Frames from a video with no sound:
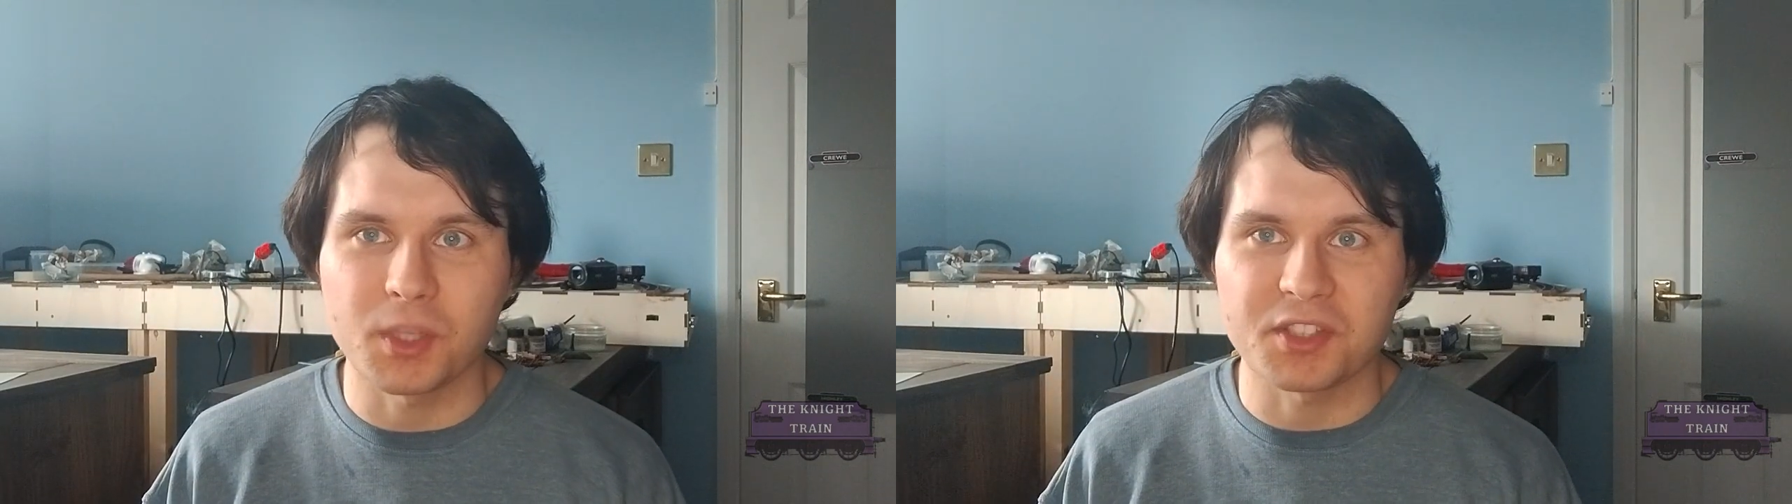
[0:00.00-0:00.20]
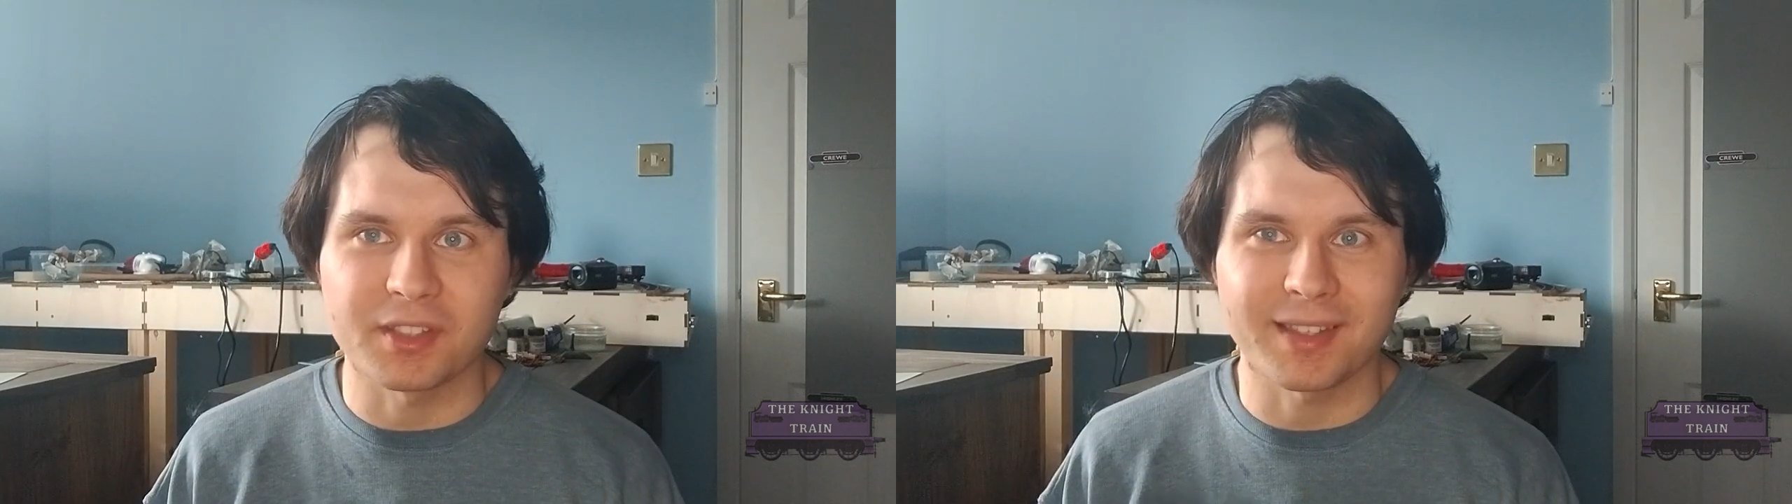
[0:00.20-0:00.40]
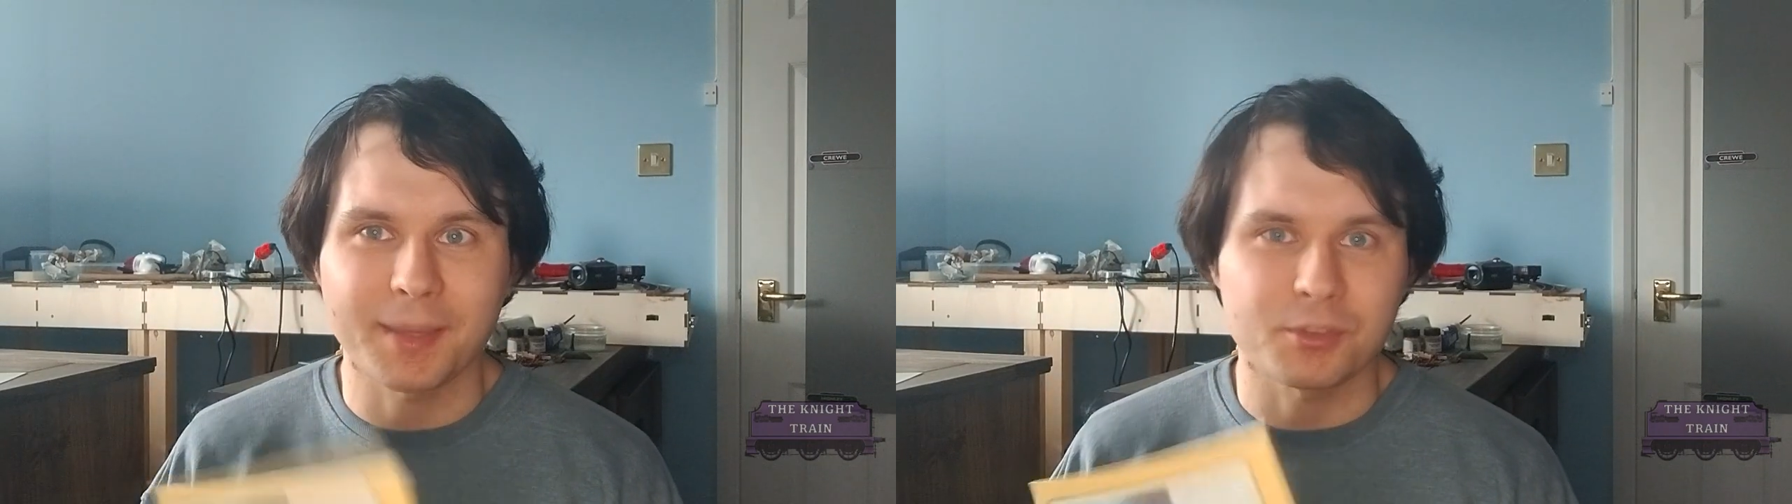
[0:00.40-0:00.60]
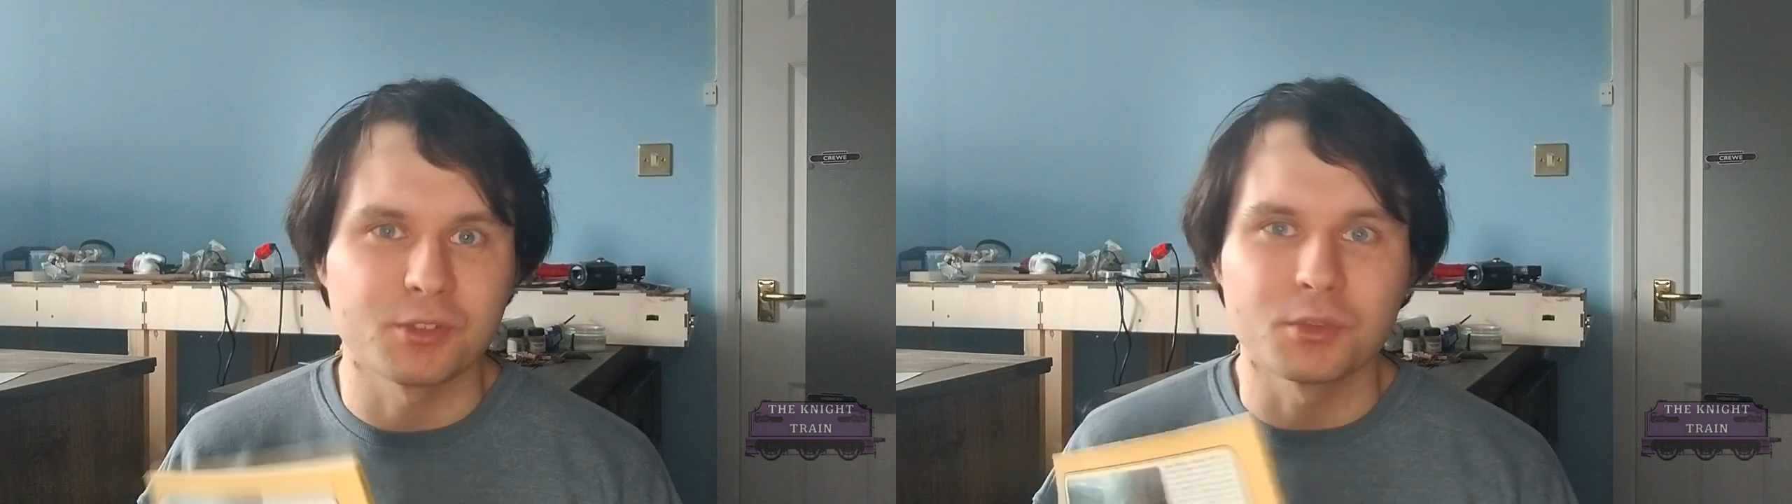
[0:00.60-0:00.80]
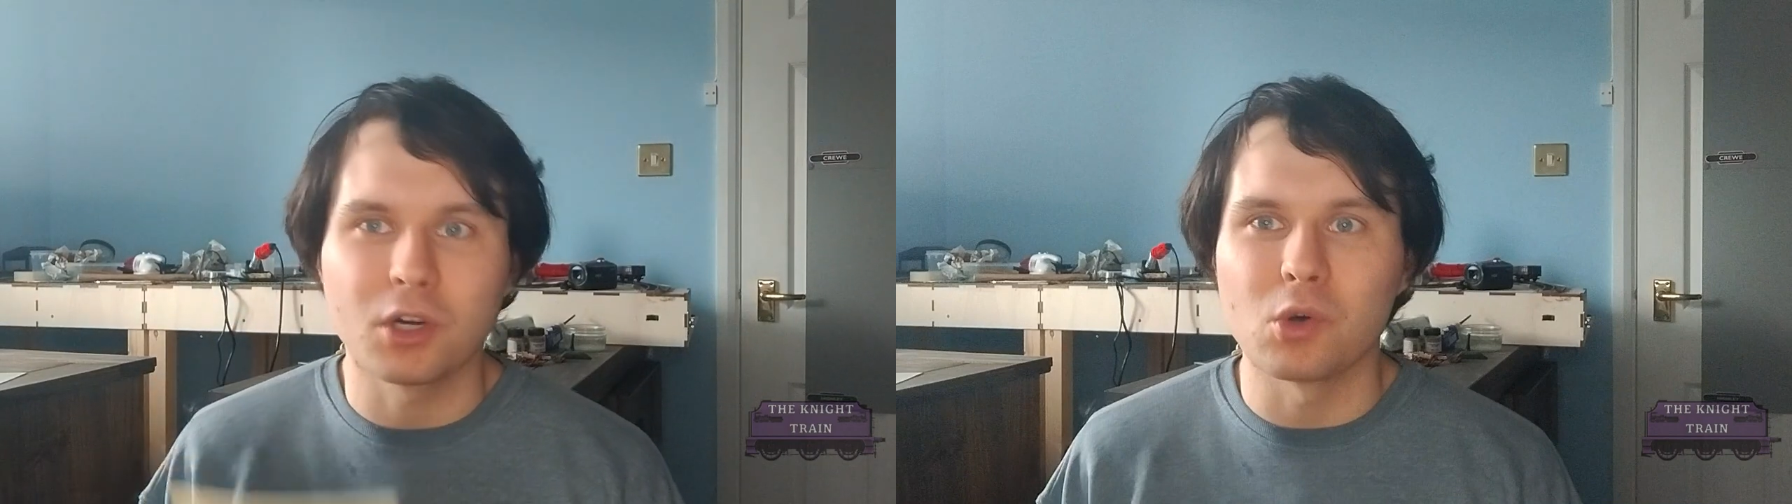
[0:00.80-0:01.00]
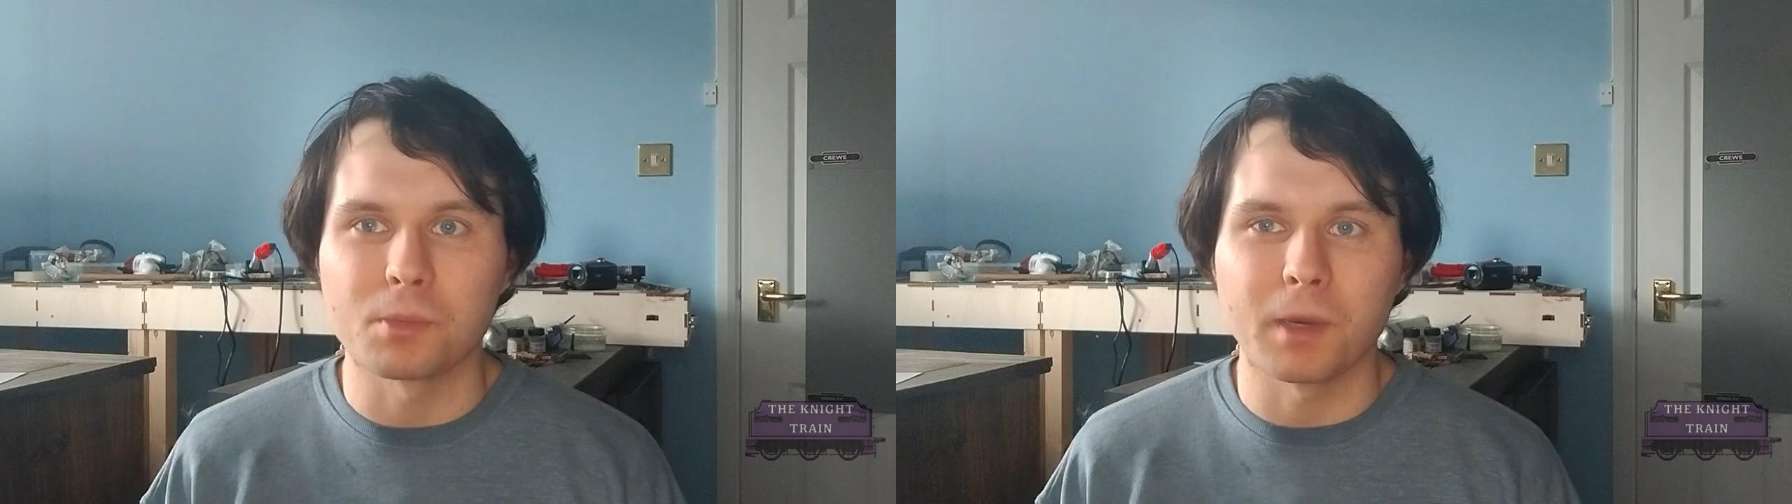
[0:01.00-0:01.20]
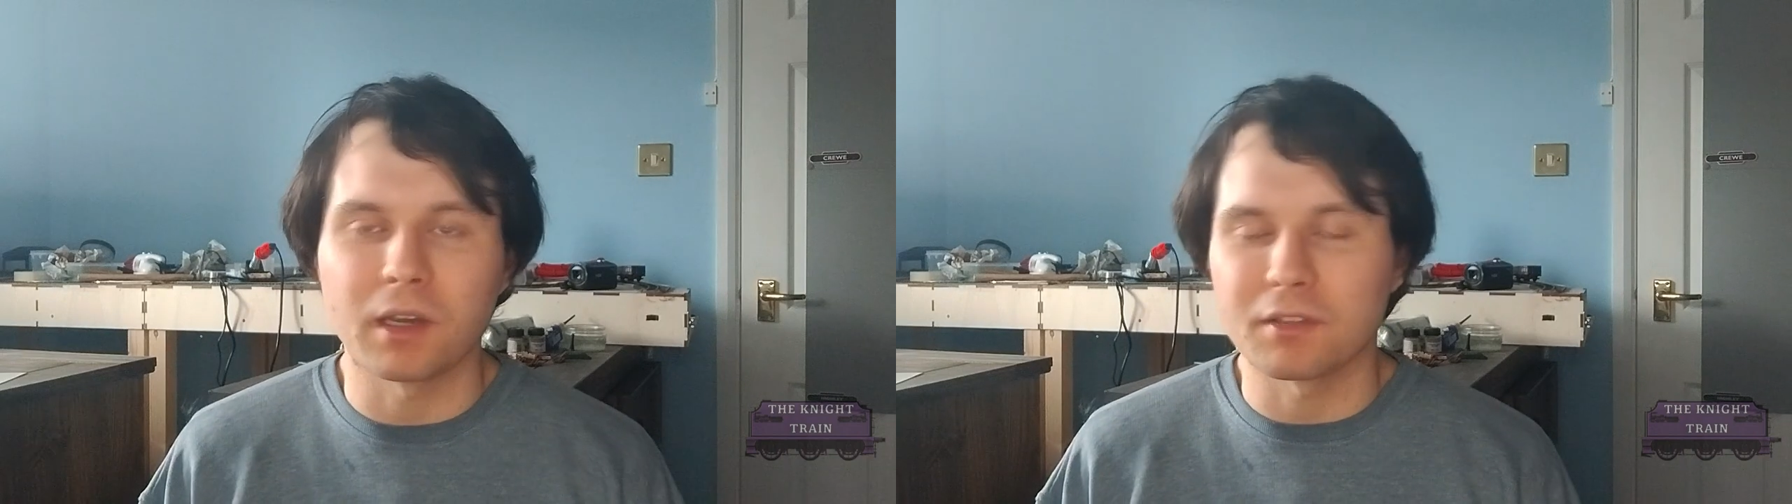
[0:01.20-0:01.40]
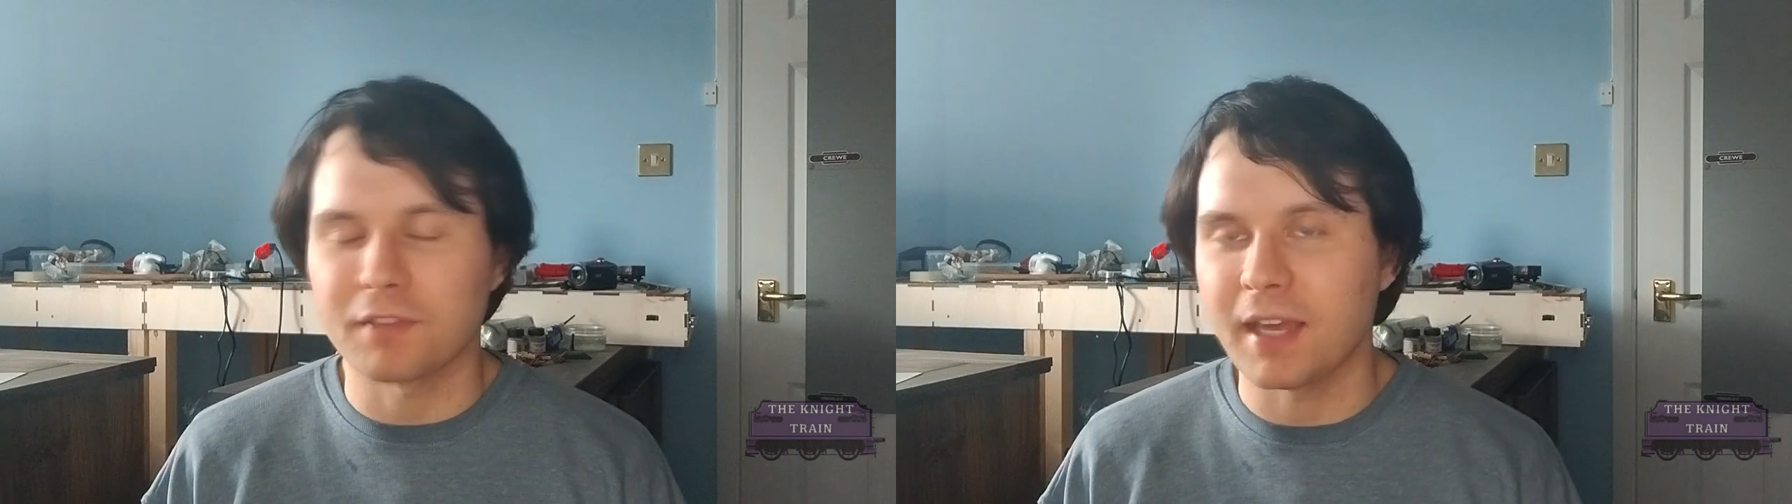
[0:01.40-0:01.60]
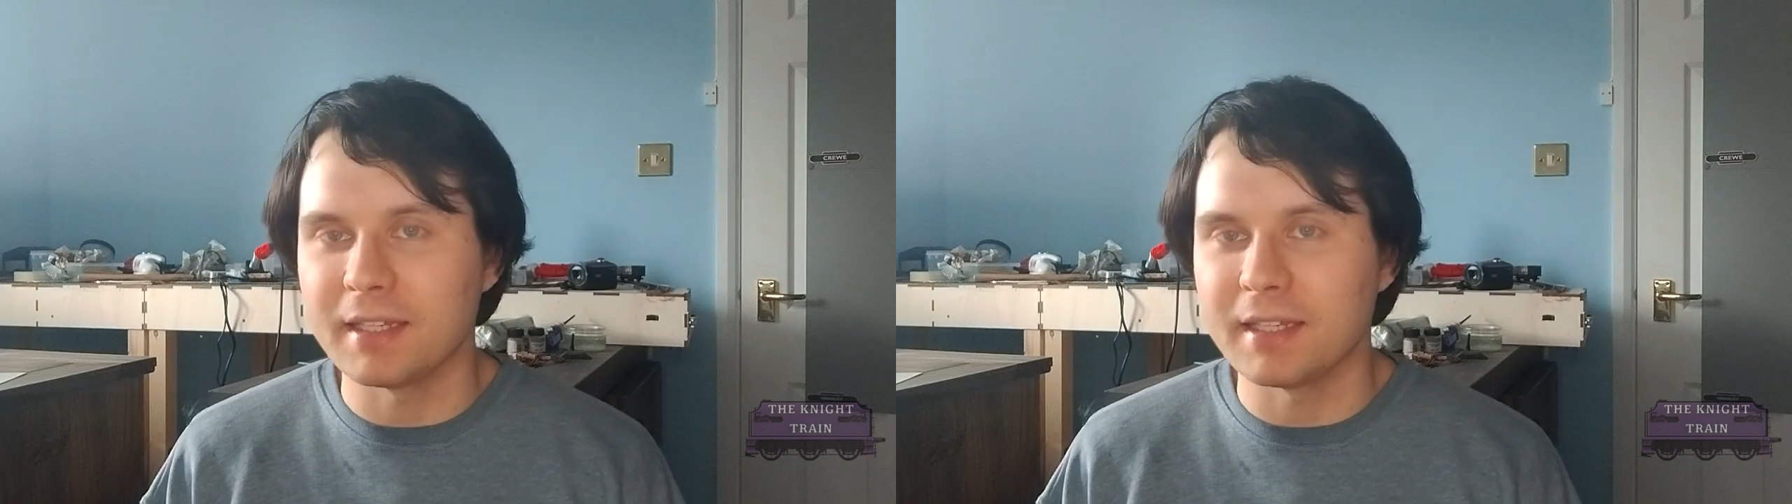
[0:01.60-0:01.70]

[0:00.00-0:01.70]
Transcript: which is an absolute goldmine for